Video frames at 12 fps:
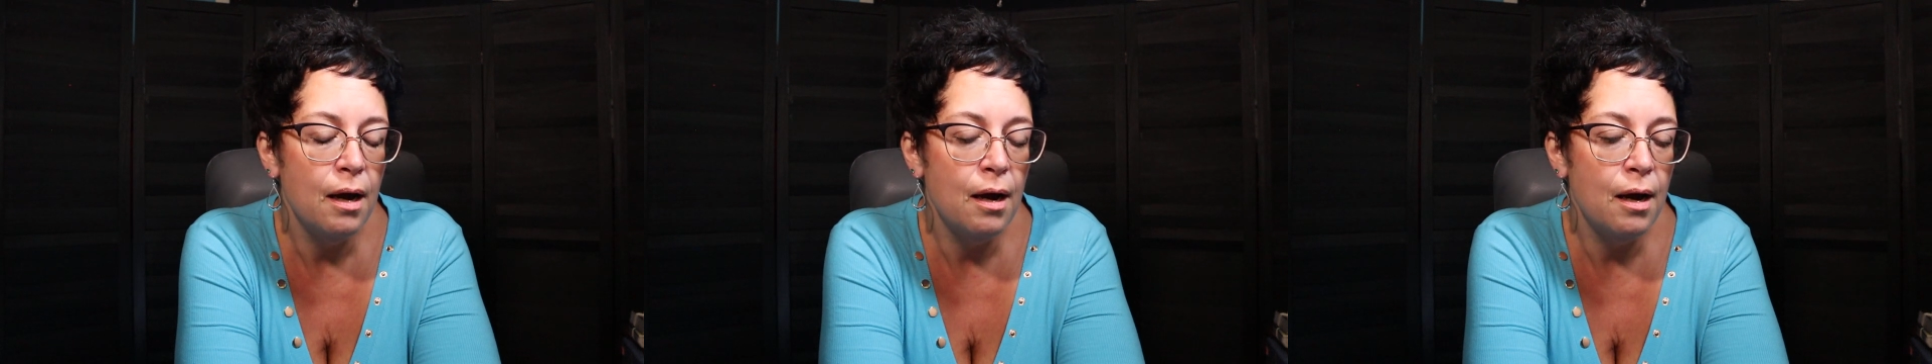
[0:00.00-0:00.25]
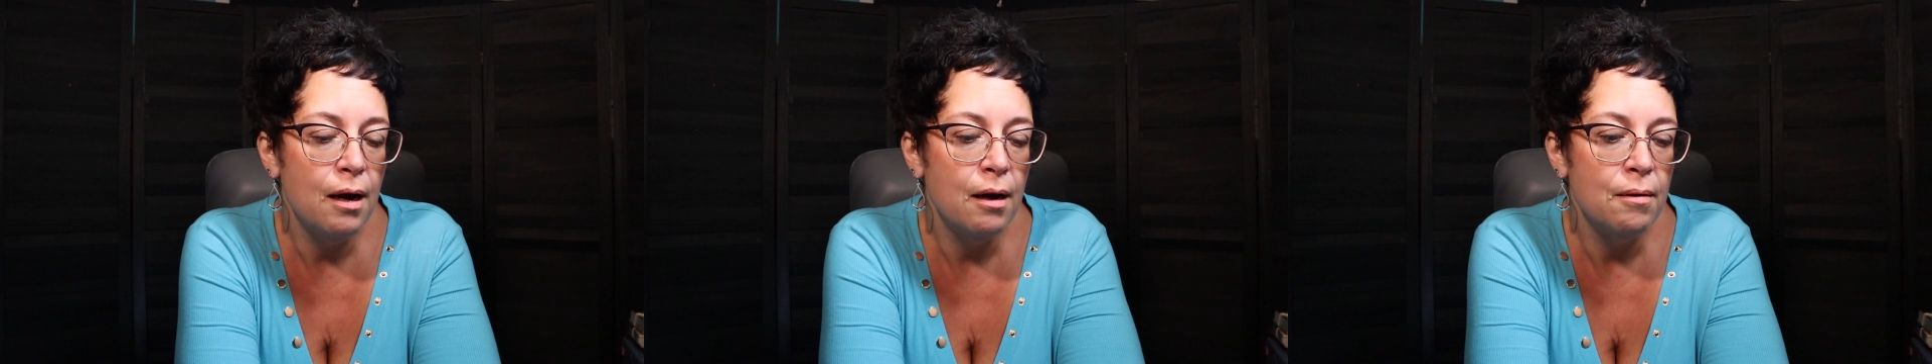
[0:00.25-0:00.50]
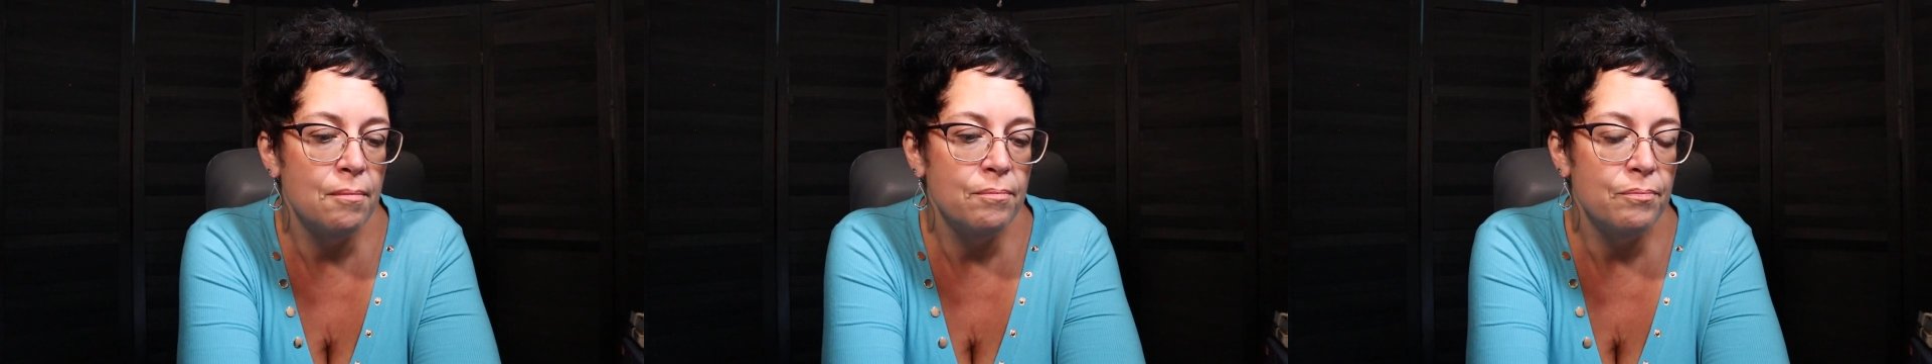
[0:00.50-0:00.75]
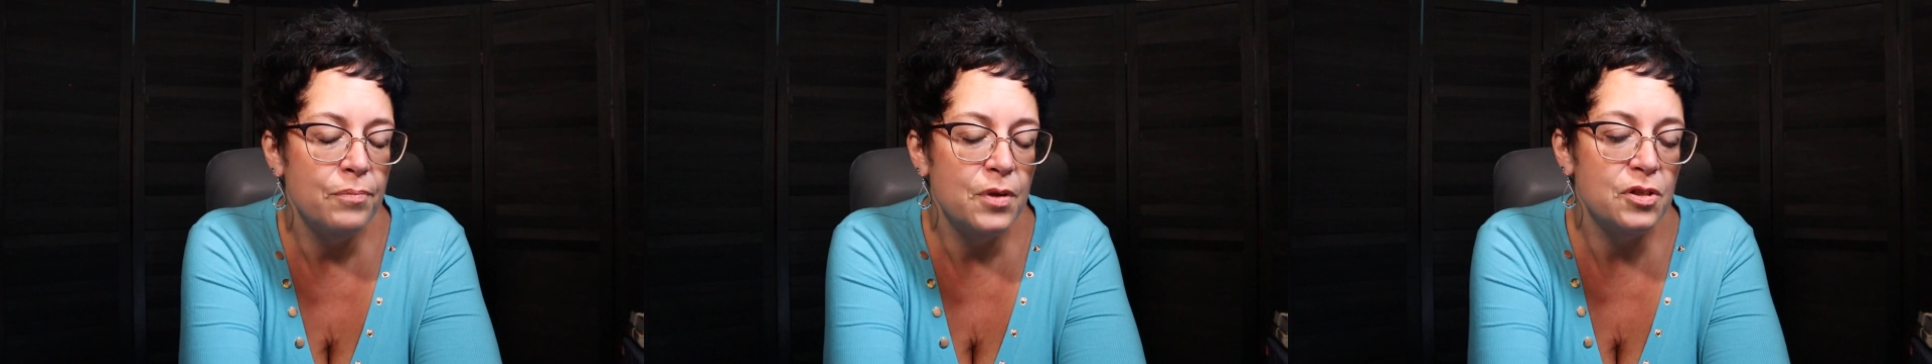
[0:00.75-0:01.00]

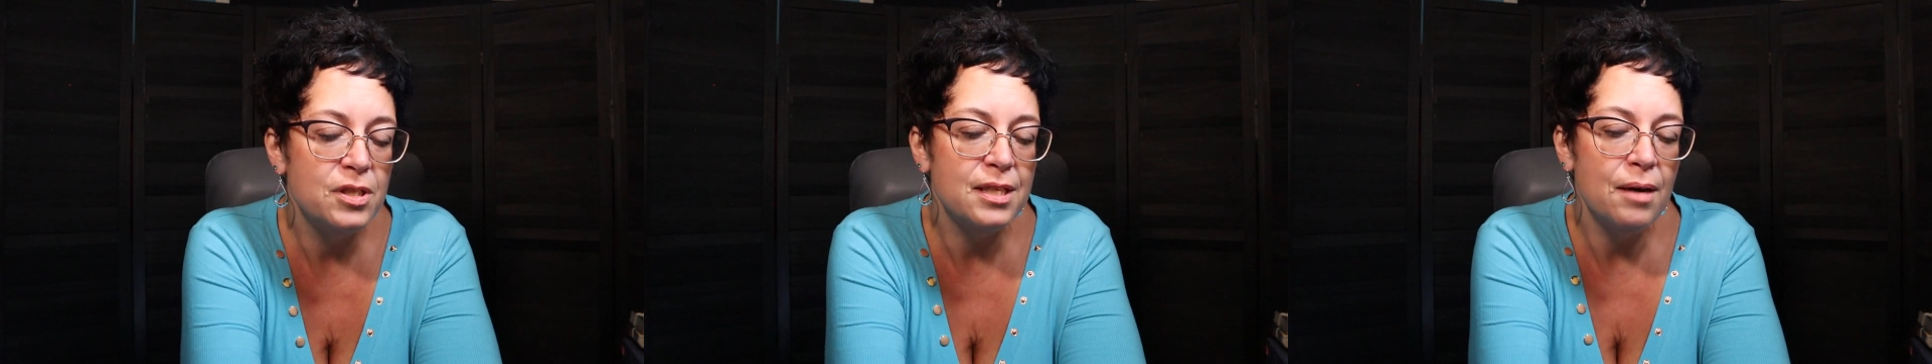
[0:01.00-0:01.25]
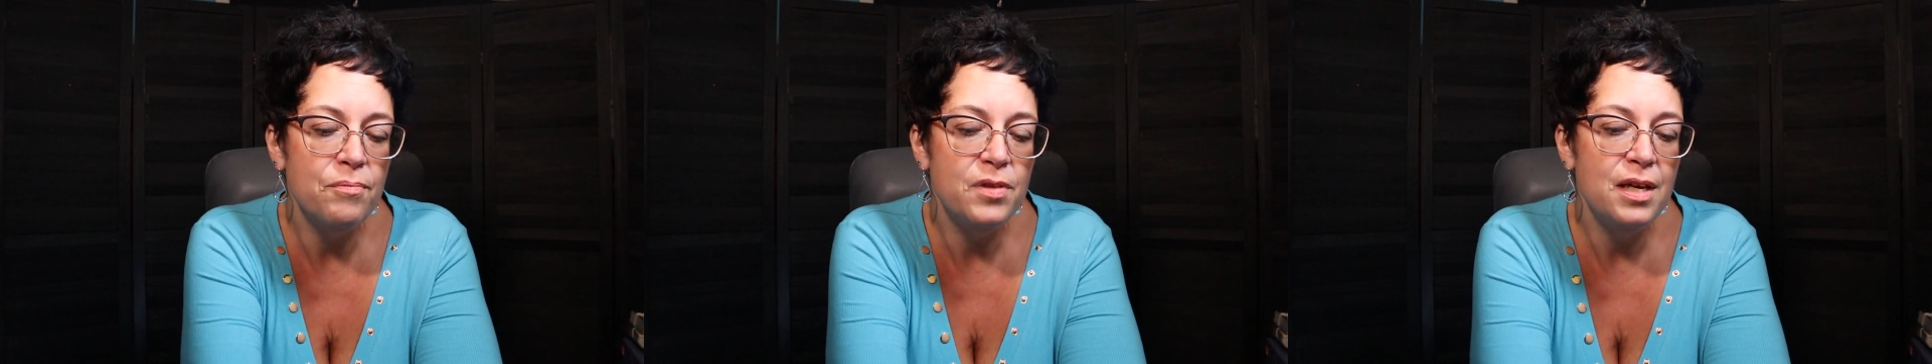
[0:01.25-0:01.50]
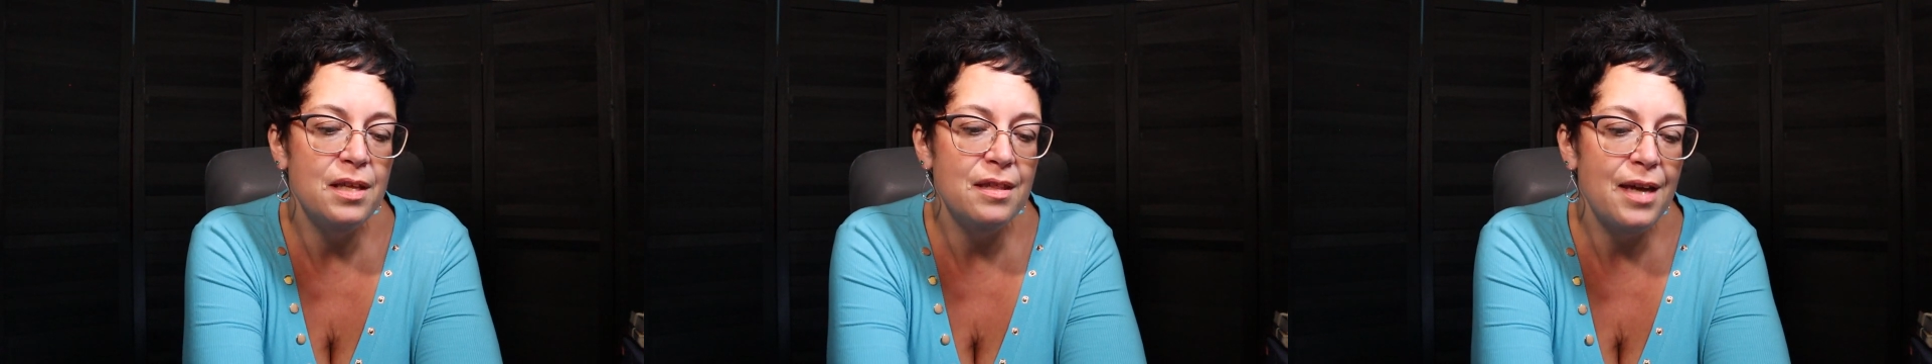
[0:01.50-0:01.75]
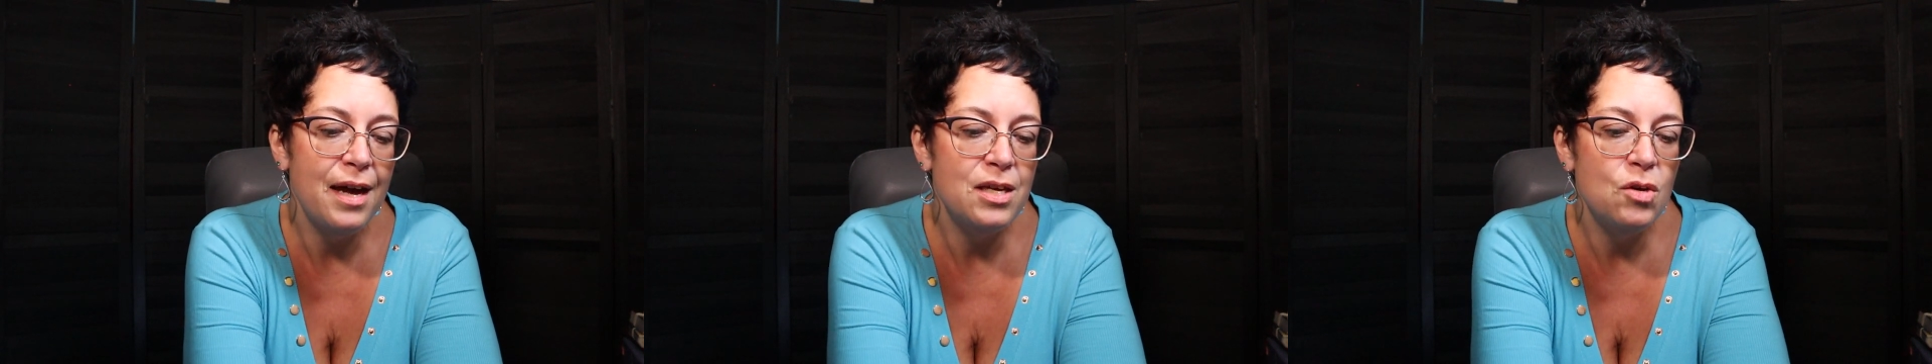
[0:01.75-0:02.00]
Um, there's something
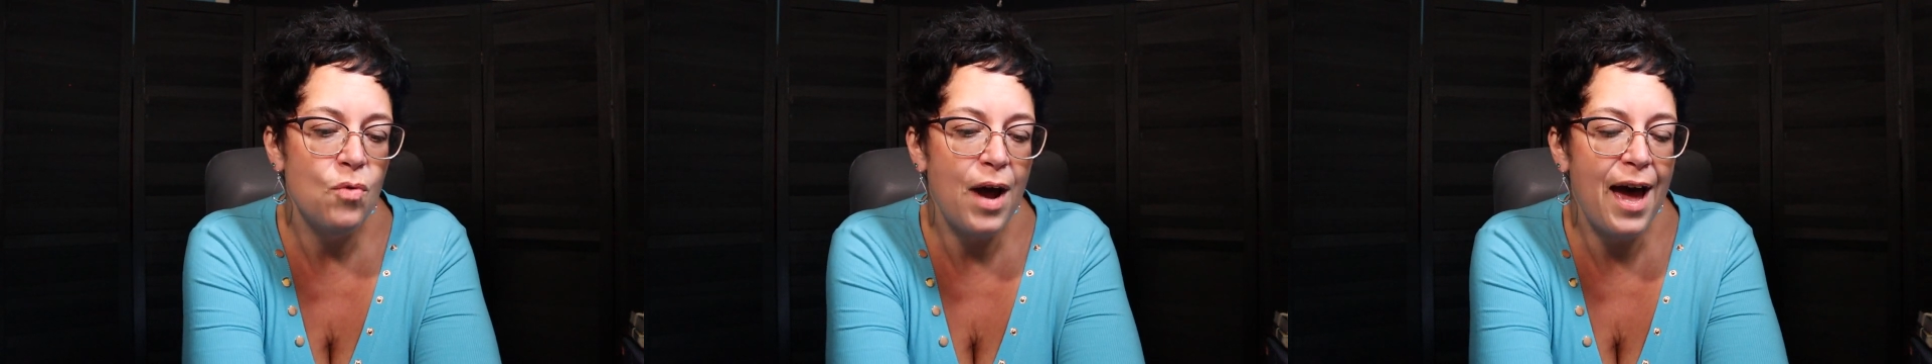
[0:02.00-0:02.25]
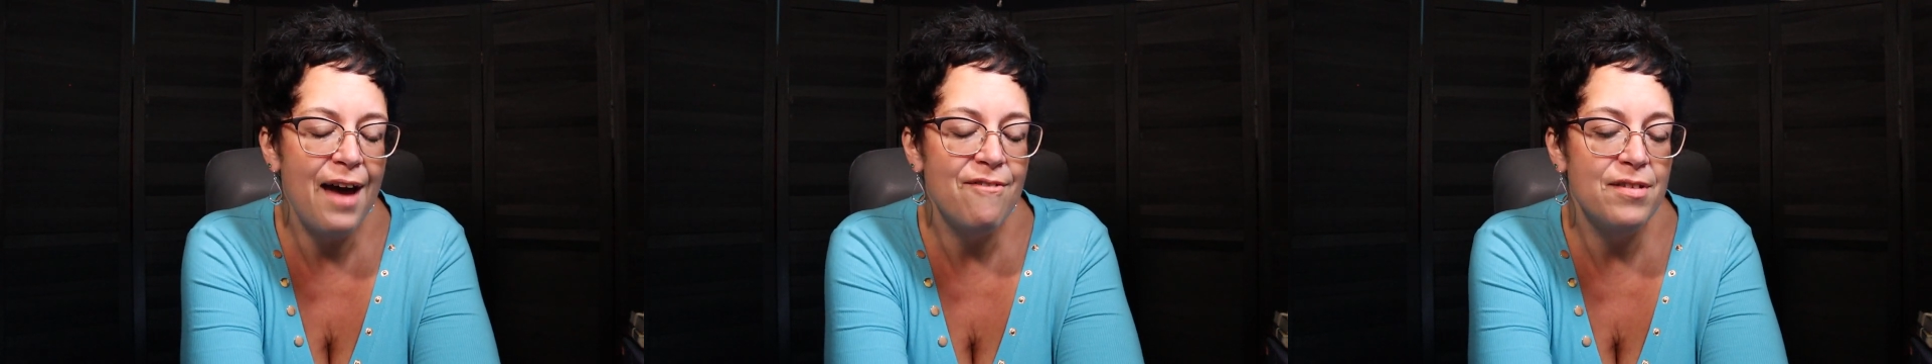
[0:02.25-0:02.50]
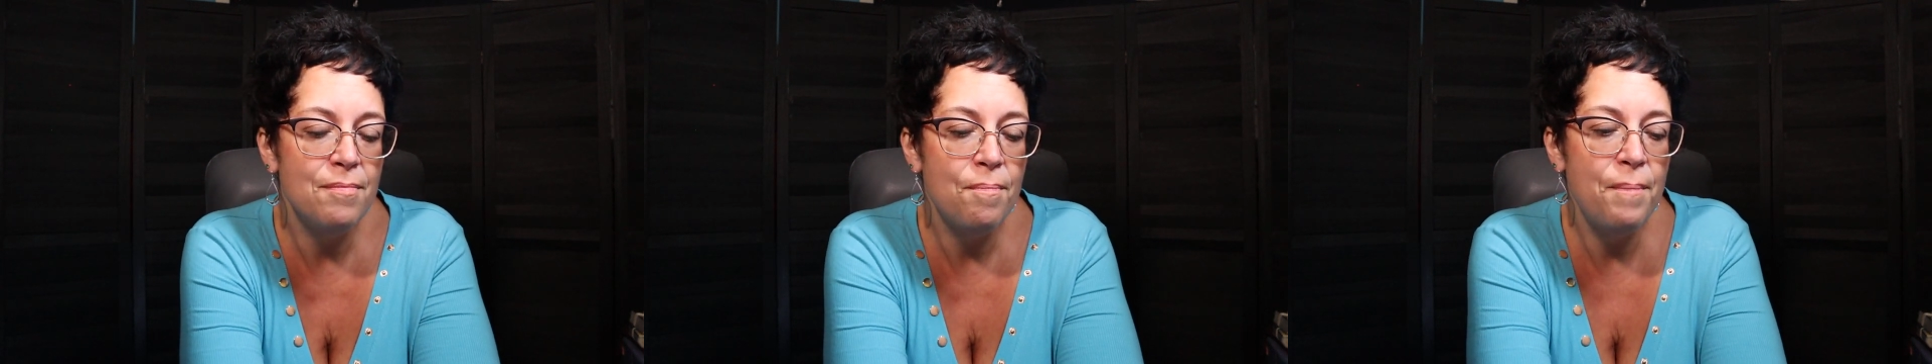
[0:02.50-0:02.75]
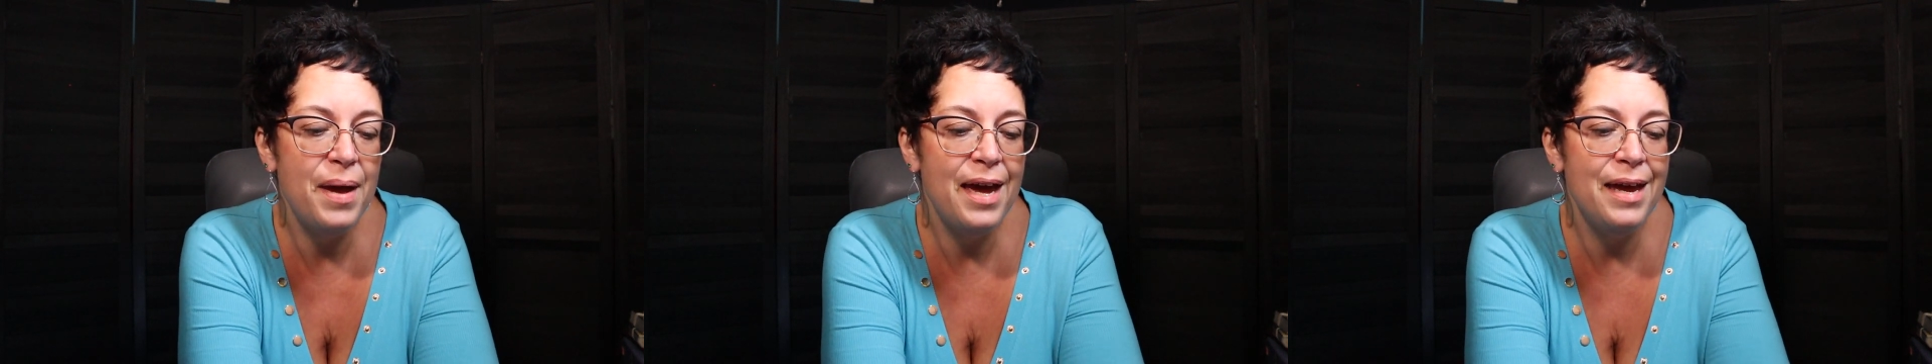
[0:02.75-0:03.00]
that you
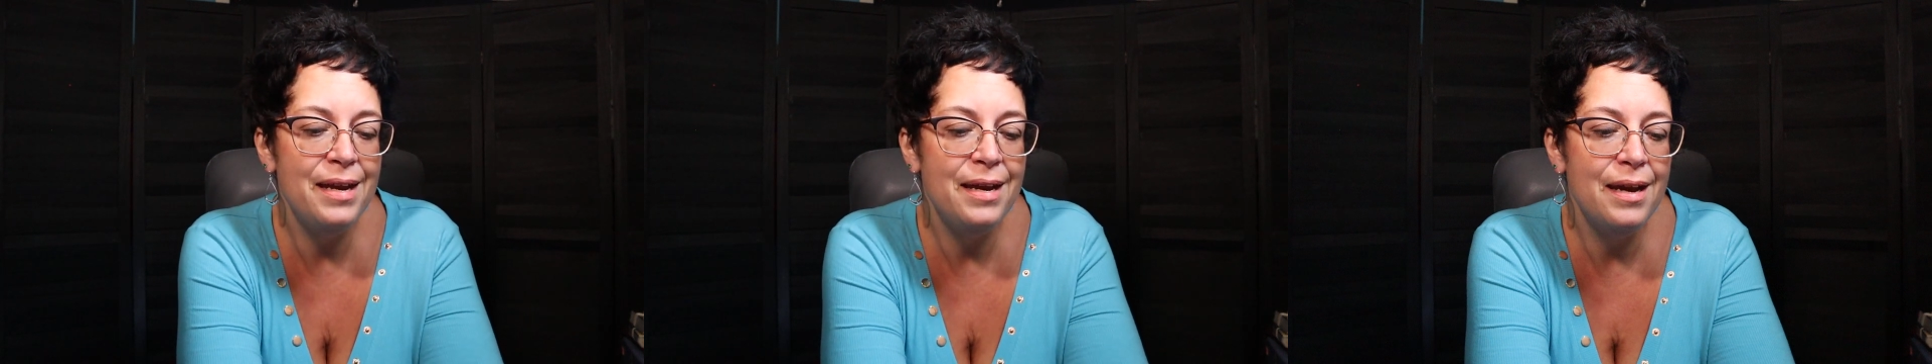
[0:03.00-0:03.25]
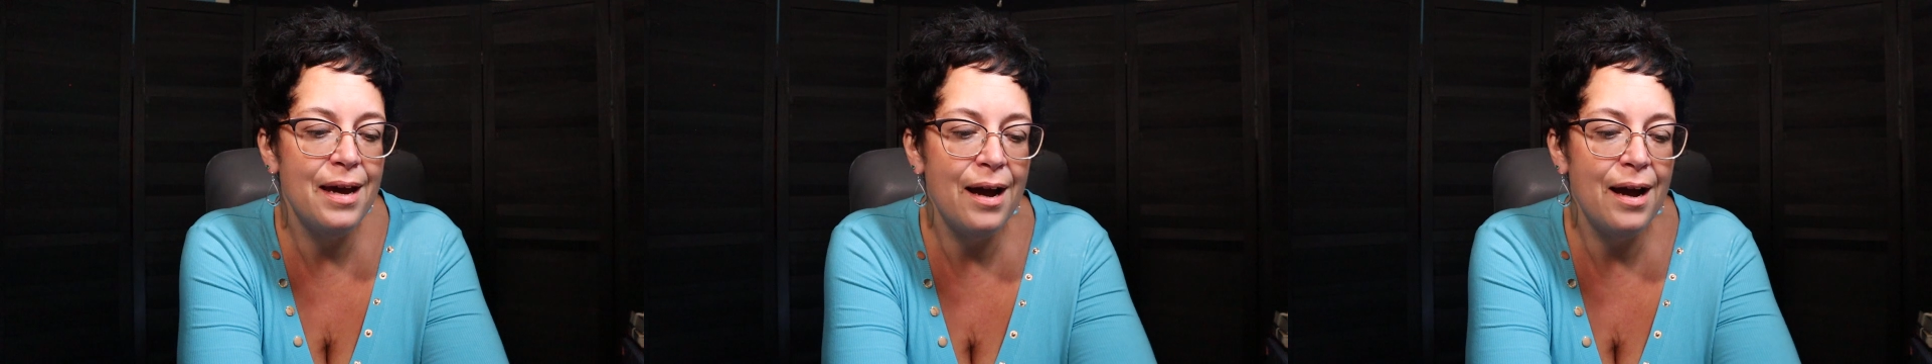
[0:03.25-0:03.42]
haven't been.